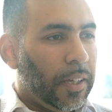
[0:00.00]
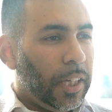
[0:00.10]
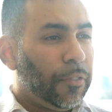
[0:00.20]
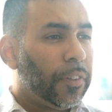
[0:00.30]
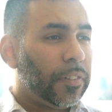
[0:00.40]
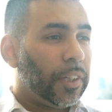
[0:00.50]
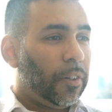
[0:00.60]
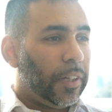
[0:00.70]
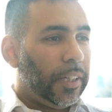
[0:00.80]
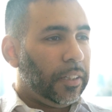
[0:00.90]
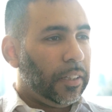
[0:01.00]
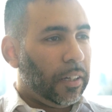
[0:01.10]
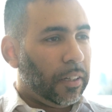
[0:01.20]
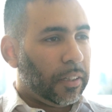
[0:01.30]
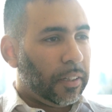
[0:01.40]
If a security
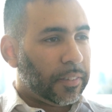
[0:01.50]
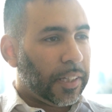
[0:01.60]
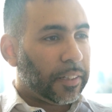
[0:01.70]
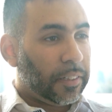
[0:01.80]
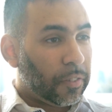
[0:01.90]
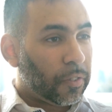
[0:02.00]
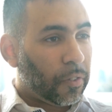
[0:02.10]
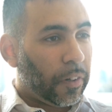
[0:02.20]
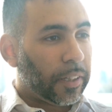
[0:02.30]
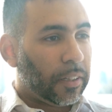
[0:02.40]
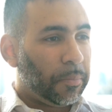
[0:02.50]
attack does strike,